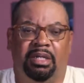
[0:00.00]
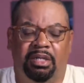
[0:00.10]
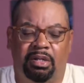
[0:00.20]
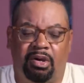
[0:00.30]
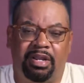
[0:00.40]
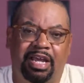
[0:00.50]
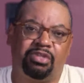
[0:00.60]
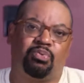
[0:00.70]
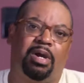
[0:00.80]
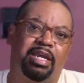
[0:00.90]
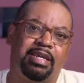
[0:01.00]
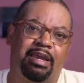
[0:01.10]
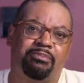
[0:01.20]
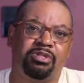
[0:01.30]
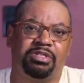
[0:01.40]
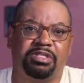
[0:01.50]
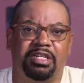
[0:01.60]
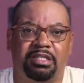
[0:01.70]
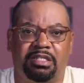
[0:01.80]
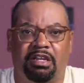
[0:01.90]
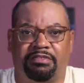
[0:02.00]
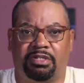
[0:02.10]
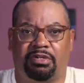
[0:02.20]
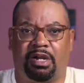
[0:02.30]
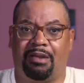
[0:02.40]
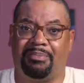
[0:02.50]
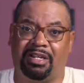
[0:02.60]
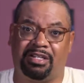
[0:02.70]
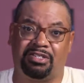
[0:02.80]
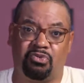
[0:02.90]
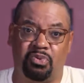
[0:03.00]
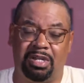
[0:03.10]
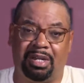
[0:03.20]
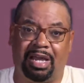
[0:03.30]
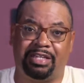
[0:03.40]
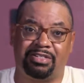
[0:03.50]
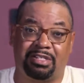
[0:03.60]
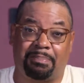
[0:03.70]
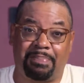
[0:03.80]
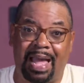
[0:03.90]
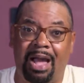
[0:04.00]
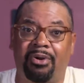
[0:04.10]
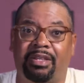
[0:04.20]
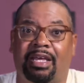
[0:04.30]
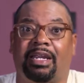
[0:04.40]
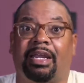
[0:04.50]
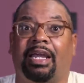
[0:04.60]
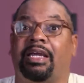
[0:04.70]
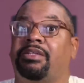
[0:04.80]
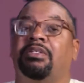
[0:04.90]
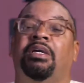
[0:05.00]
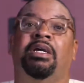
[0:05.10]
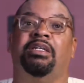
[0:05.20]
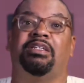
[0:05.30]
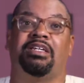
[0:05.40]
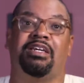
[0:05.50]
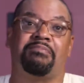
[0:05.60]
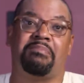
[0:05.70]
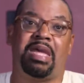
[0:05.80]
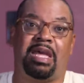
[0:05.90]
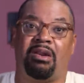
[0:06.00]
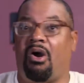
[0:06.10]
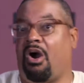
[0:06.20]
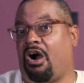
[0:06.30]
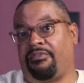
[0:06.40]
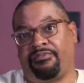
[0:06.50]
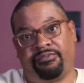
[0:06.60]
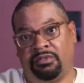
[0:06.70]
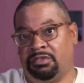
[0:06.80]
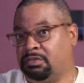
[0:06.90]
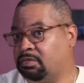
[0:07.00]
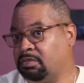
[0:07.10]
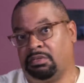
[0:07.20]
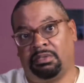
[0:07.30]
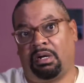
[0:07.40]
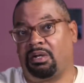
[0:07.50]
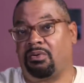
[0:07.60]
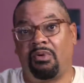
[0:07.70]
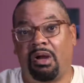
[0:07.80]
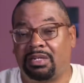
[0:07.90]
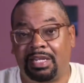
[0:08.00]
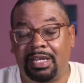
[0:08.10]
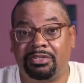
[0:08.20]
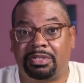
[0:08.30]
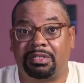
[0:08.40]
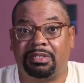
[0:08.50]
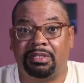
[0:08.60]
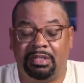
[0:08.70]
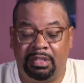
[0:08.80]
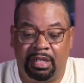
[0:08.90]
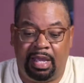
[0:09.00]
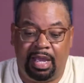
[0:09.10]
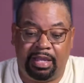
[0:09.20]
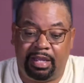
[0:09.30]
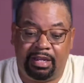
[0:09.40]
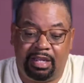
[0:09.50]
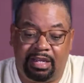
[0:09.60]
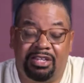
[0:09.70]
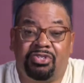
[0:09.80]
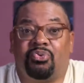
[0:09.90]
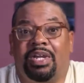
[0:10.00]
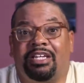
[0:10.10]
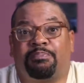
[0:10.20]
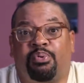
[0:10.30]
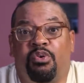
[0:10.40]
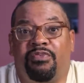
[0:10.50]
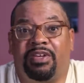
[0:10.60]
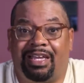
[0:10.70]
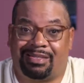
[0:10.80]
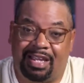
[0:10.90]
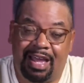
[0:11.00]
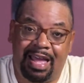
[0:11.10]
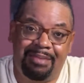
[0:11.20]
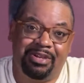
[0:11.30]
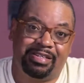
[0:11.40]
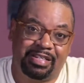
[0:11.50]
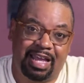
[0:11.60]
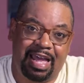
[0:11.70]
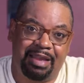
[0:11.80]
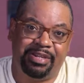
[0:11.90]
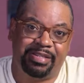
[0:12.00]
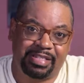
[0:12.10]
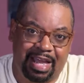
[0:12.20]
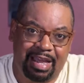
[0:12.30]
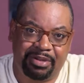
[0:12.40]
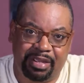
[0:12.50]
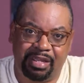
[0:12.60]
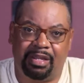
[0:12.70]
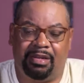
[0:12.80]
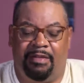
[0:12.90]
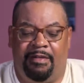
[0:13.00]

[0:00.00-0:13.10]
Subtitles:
And that's why he hammers this sex stuff so hard, because he realizes the power that it has to get man off on the wrong tangent. And history has proven that time and time and time again.